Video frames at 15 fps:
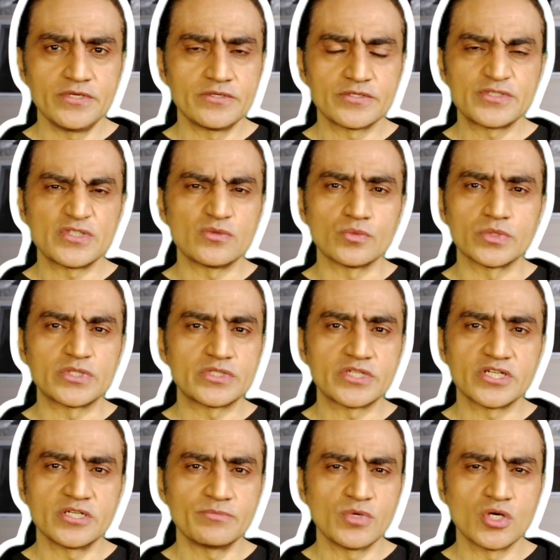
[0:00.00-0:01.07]
Patterson would
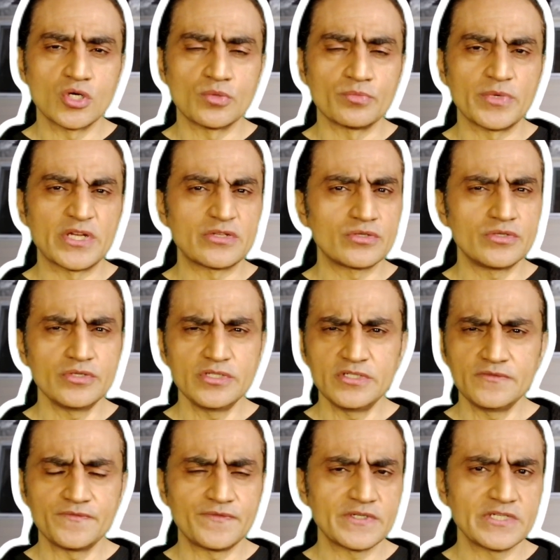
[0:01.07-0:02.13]
come home and
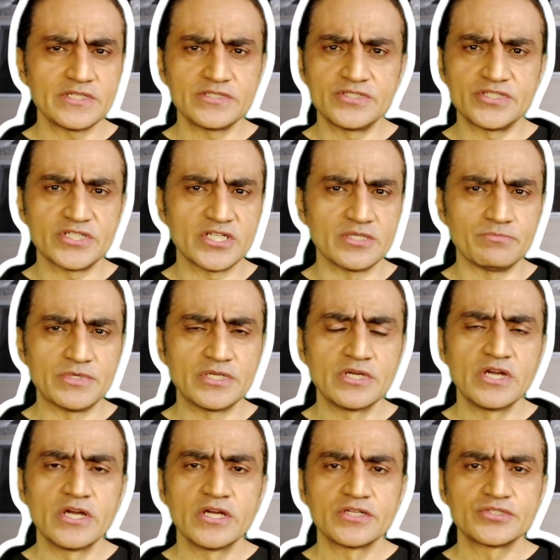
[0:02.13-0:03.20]
couldn't find Jayme,
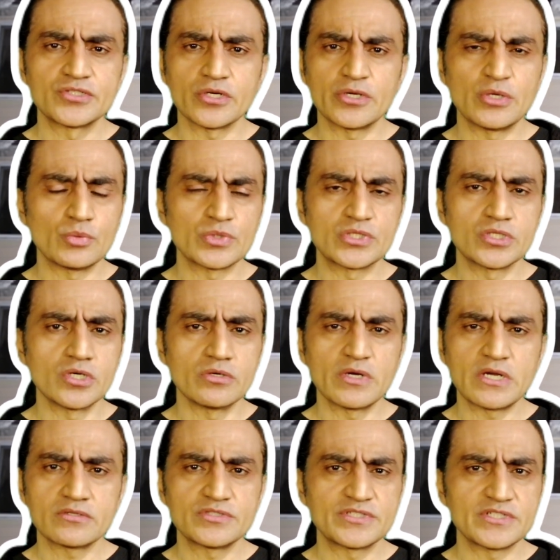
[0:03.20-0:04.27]
so he would go
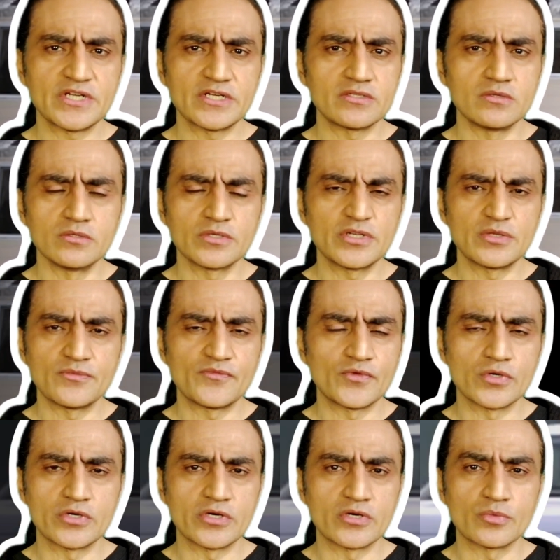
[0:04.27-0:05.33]
outside looking
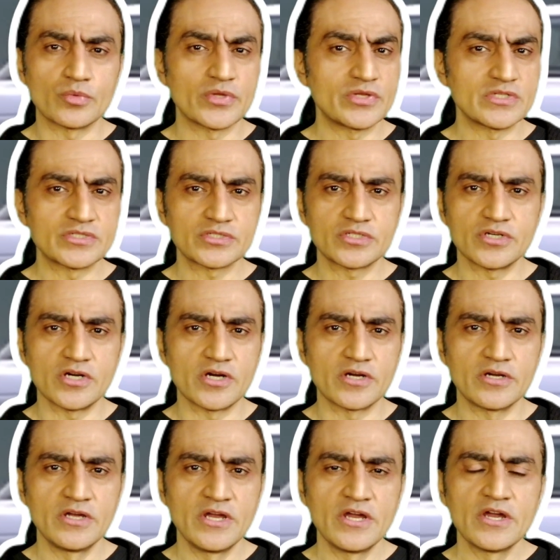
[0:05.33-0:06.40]
for her with his
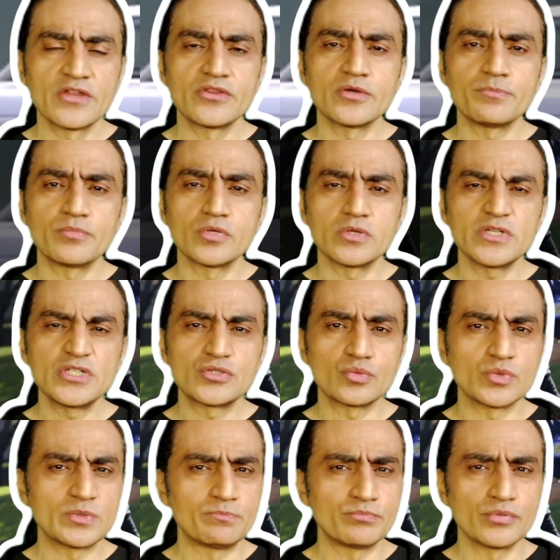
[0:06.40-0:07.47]
car. The
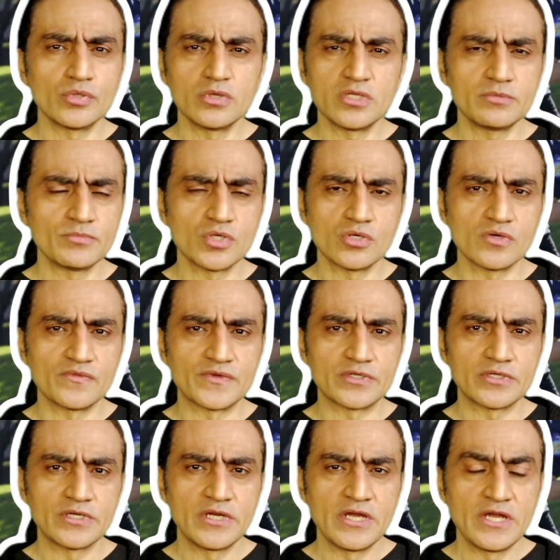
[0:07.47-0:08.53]
police would pull him
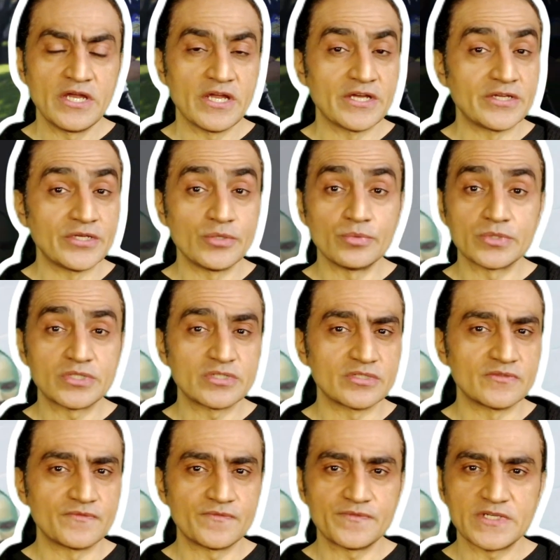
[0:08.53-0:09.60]
over, and he would
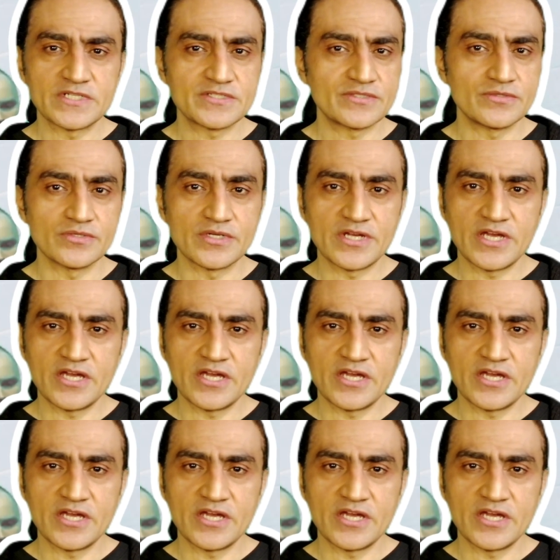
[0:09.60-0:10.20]
confess to